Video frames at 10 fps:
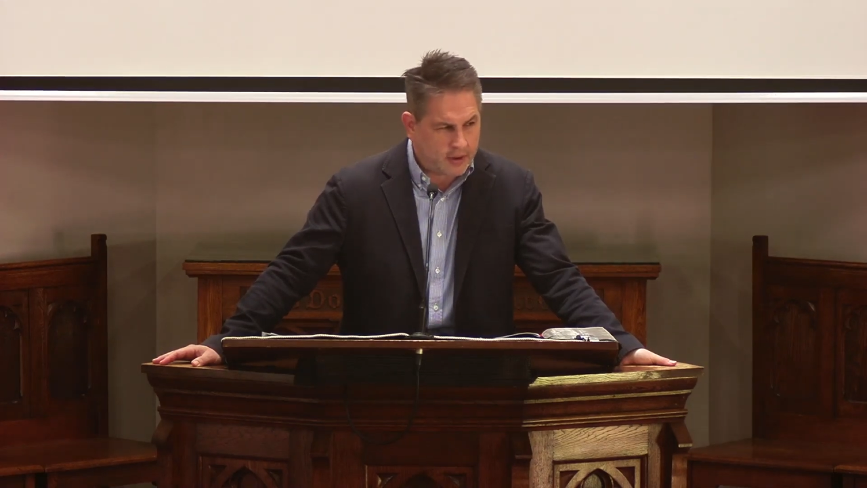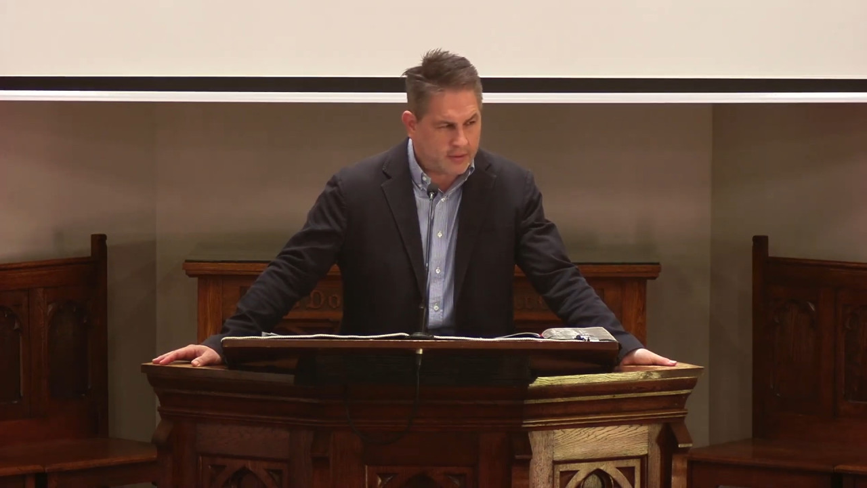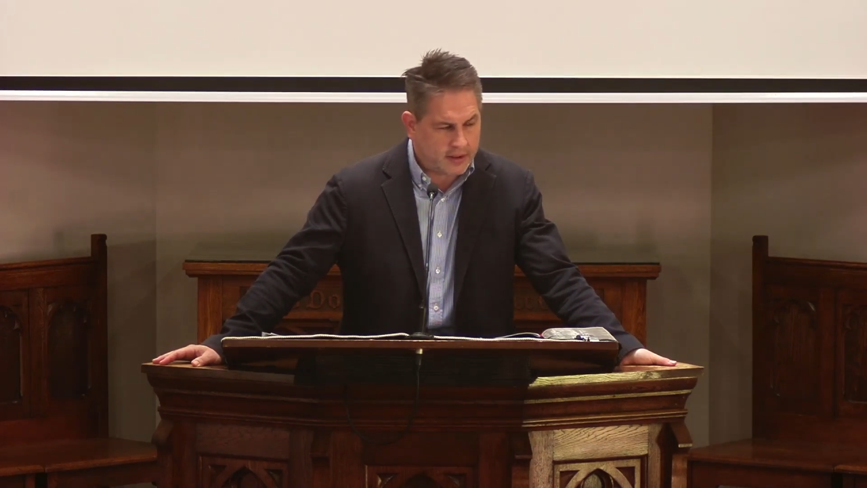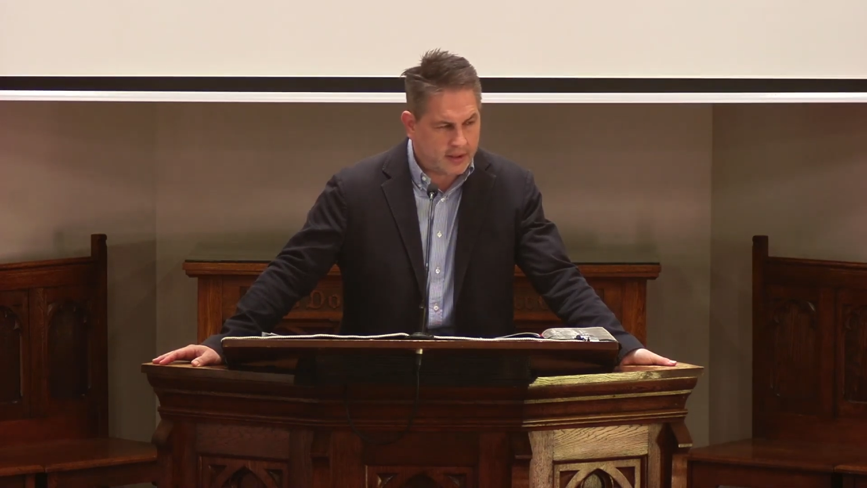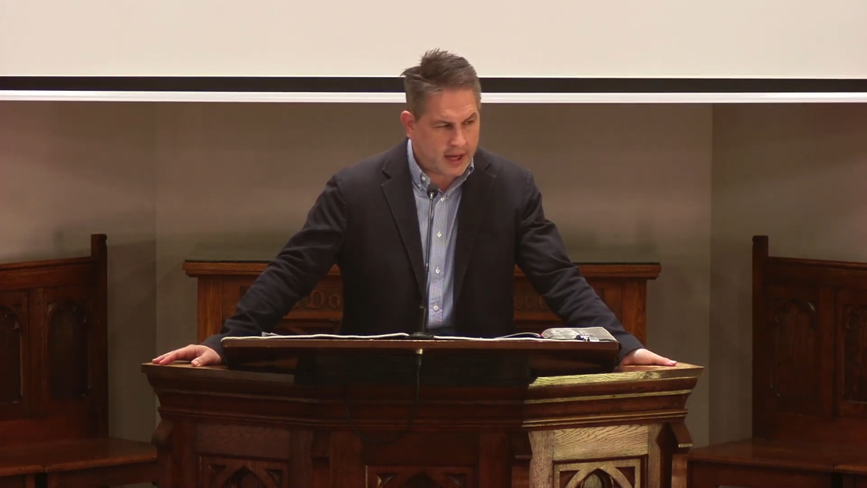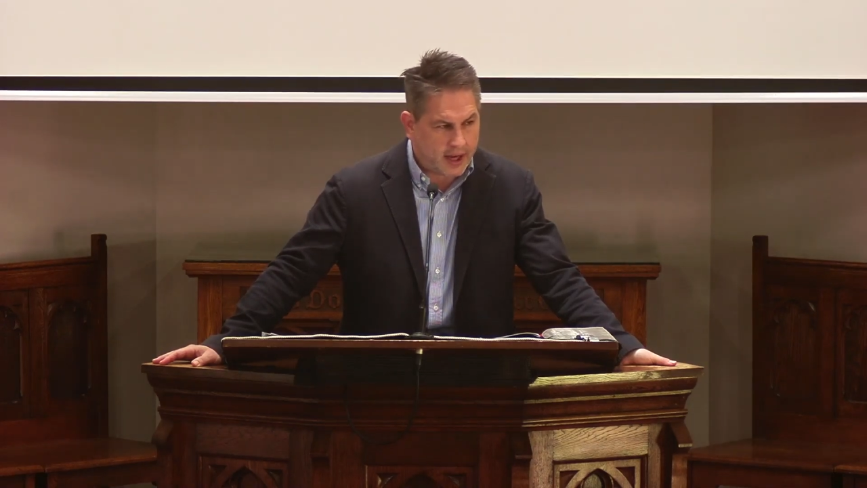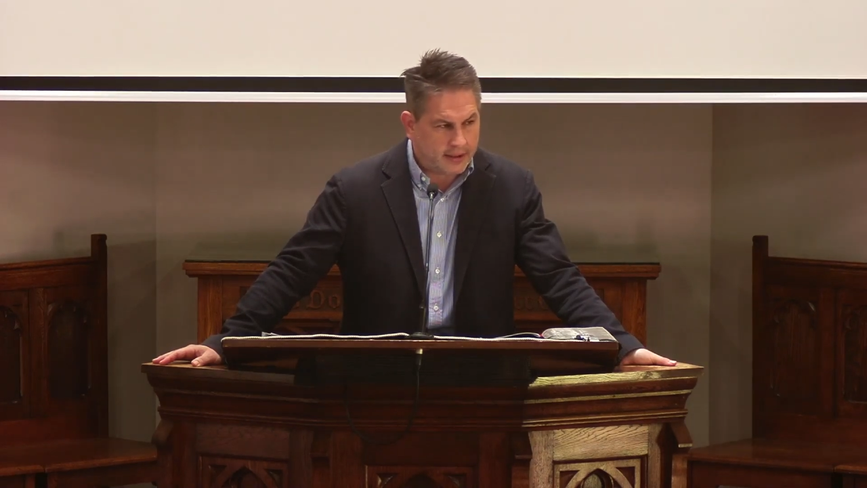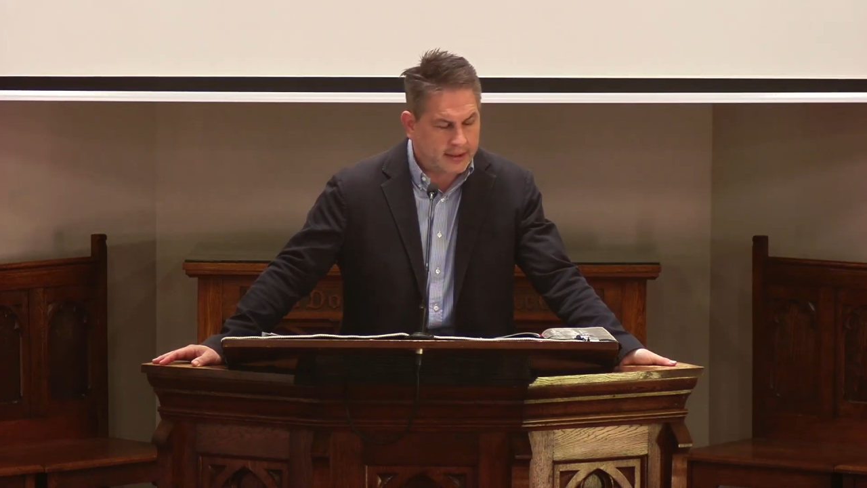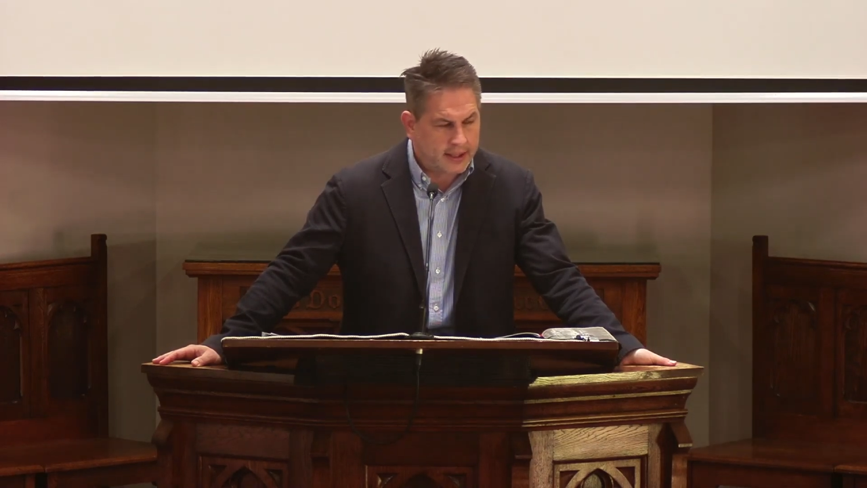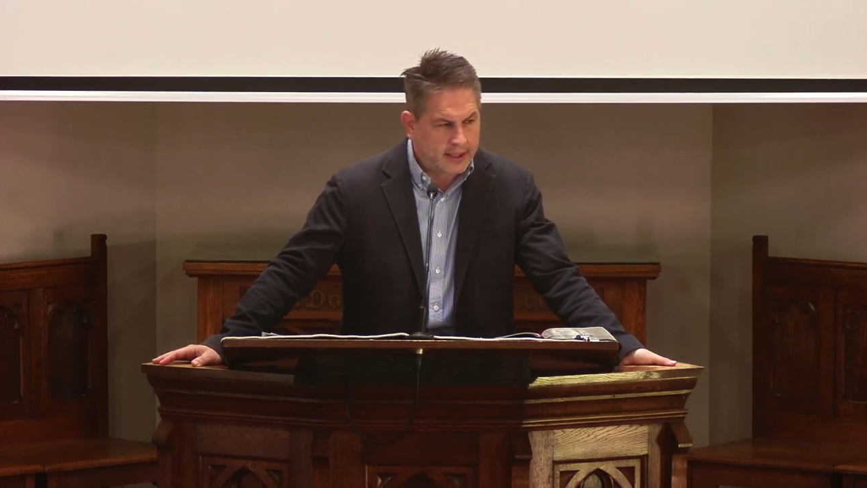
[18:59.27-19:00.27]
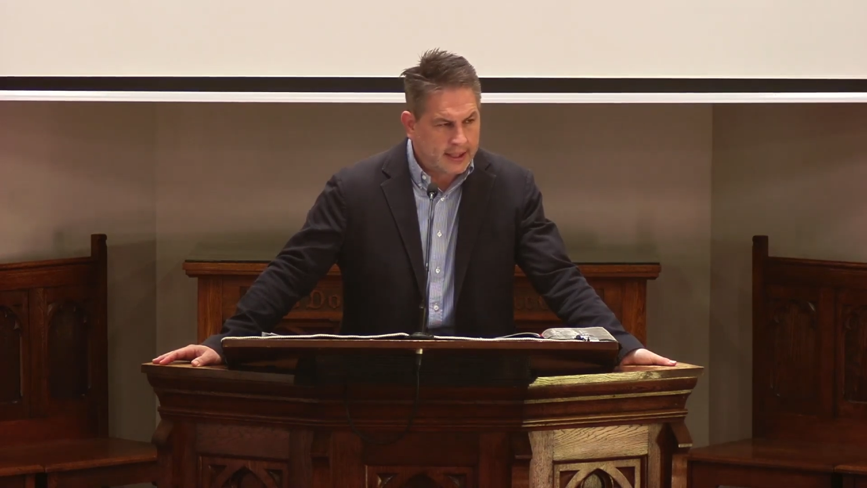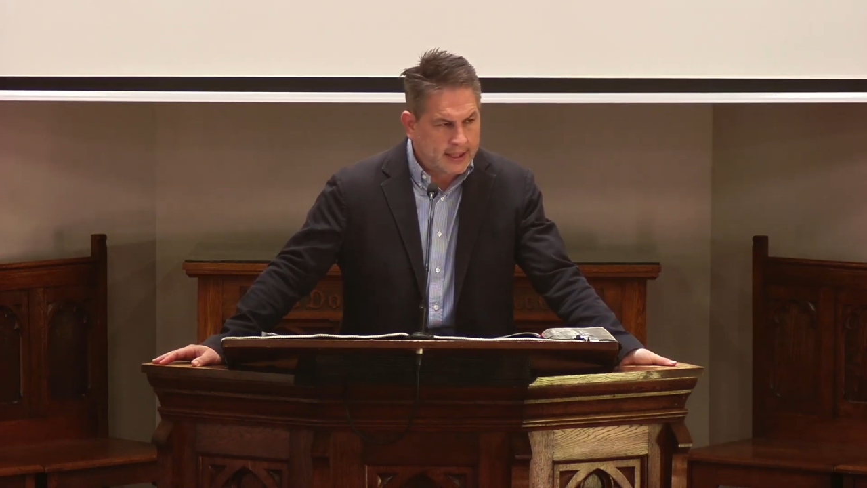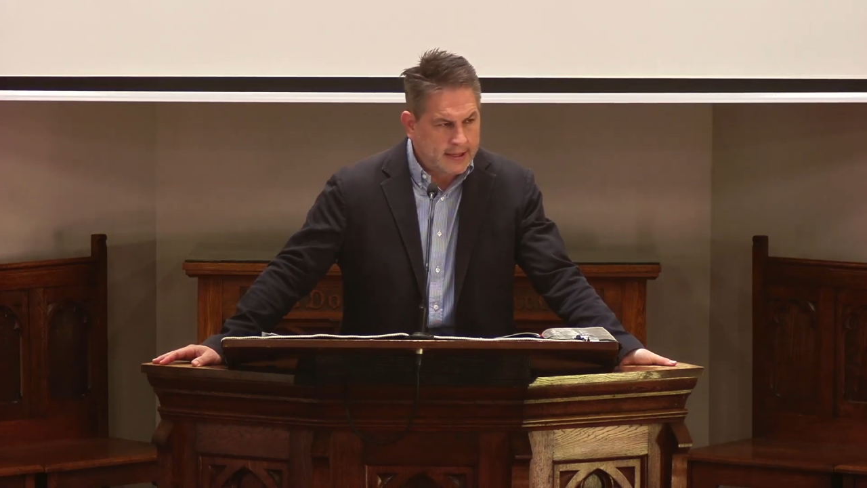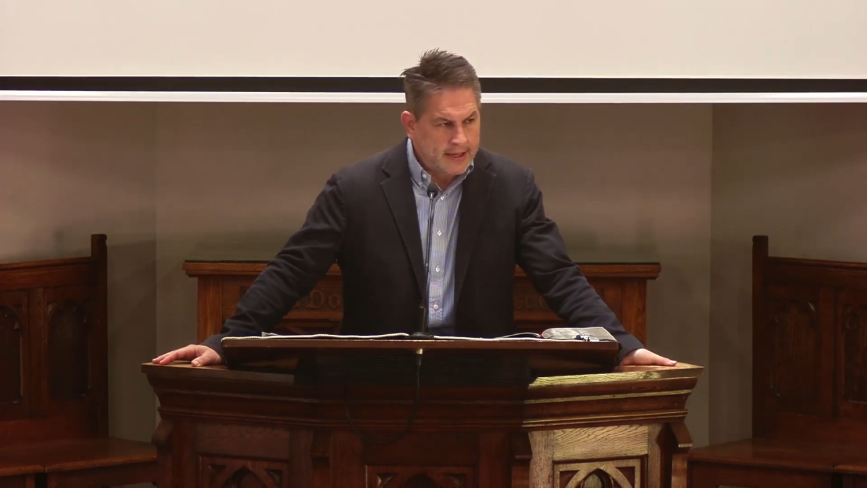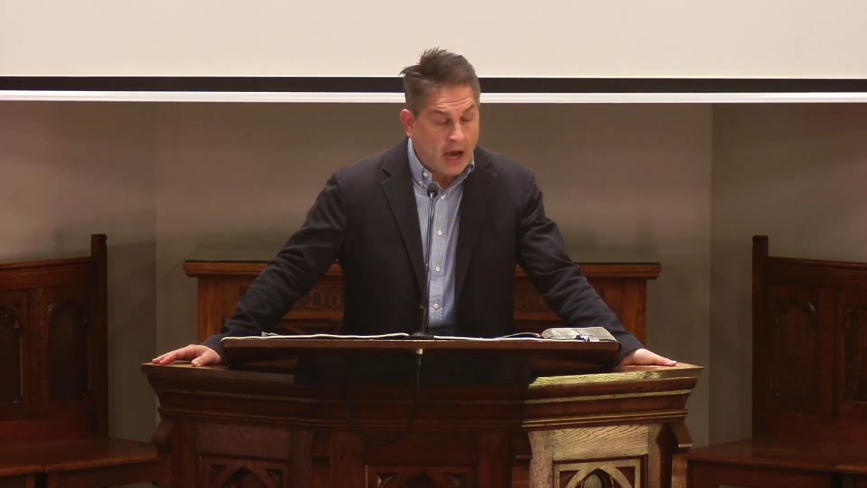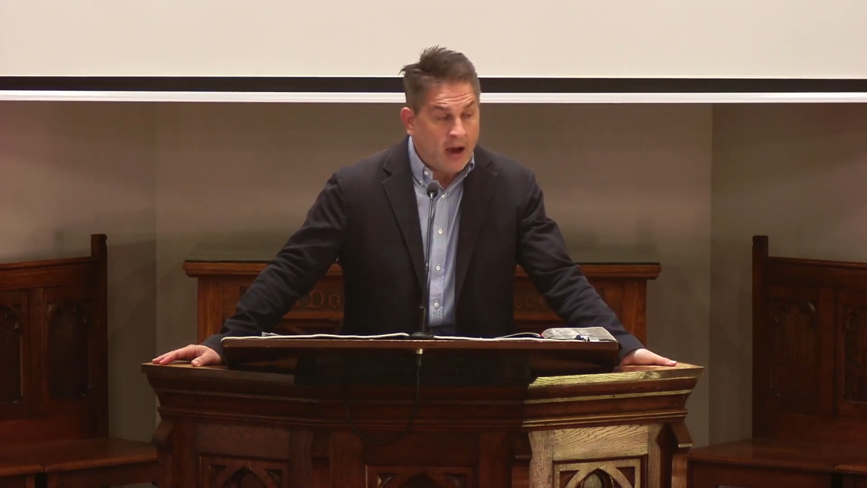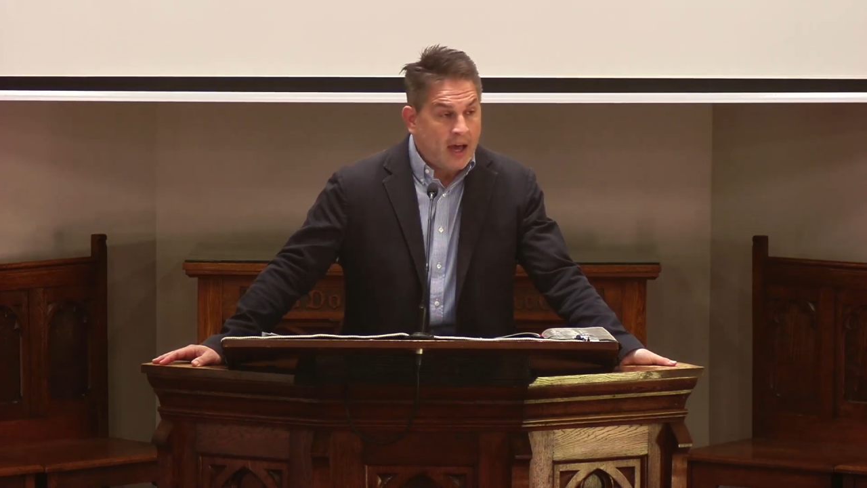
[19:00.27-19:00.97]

with God. Now,